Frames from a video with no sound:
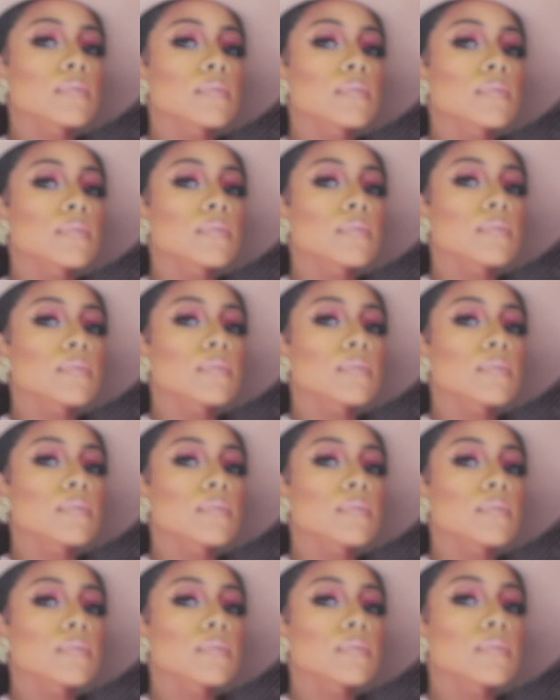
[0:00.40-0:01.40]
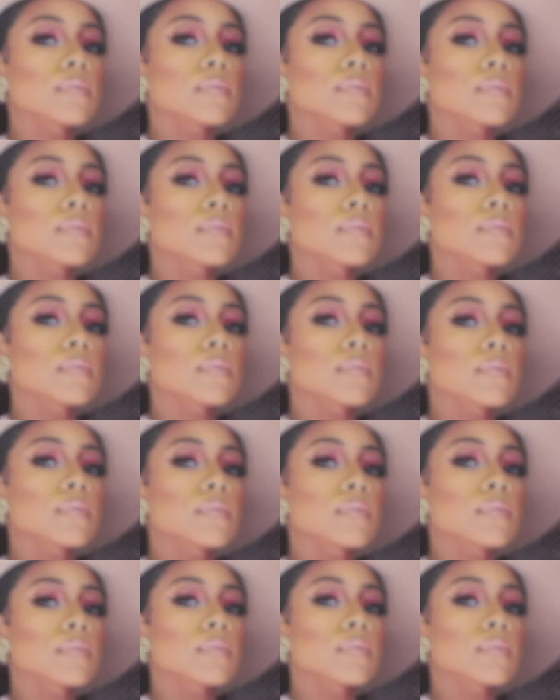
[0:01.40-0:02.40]

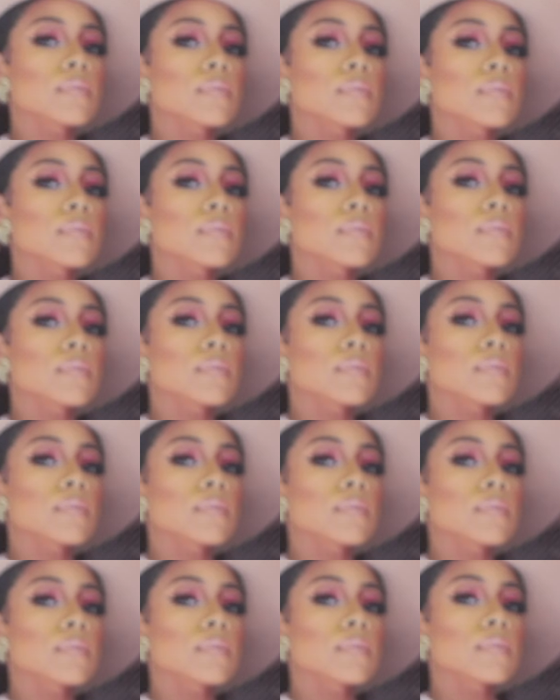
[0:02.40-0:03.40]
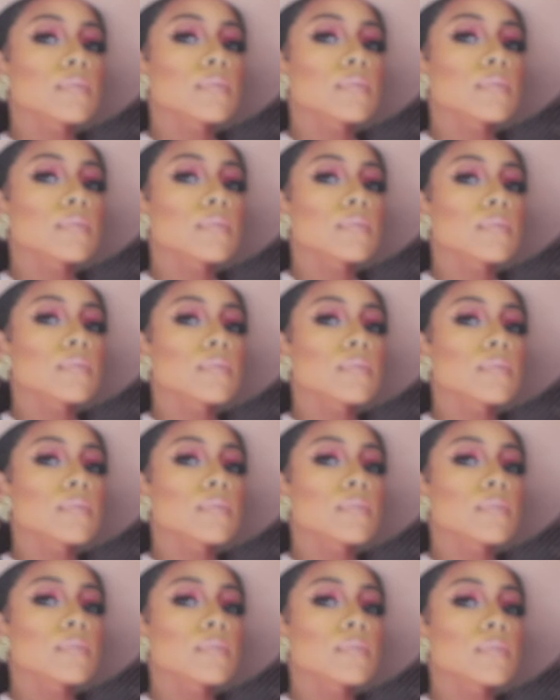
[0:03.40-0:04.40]

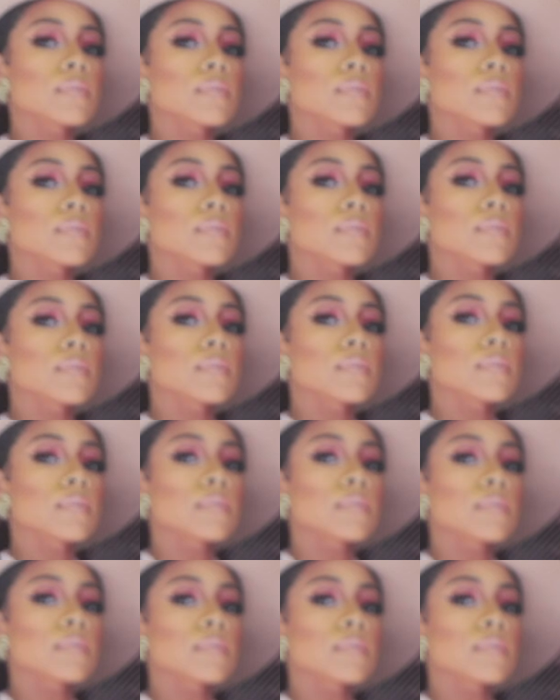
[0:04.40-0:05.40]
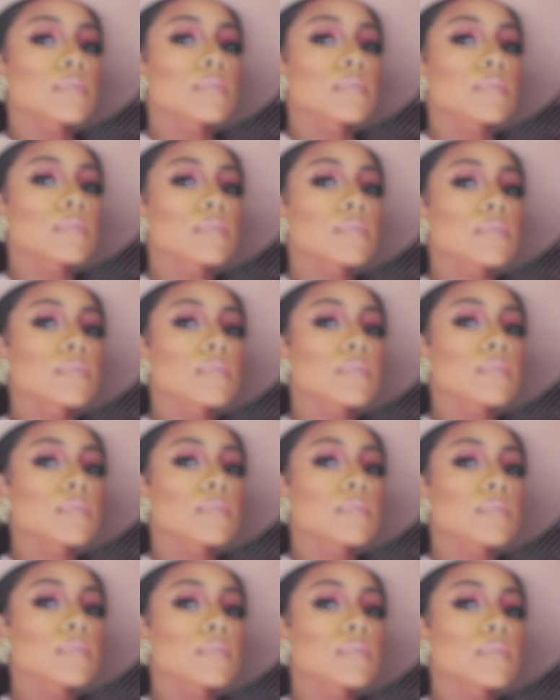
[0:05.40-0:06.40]

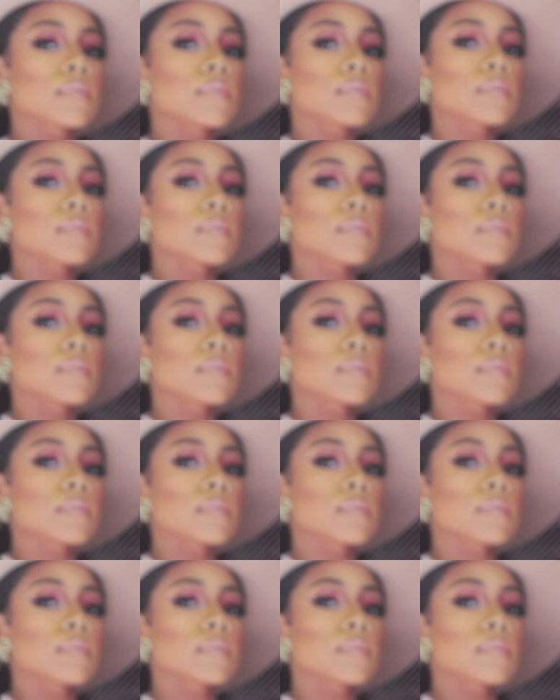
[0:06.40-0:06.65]
(silent)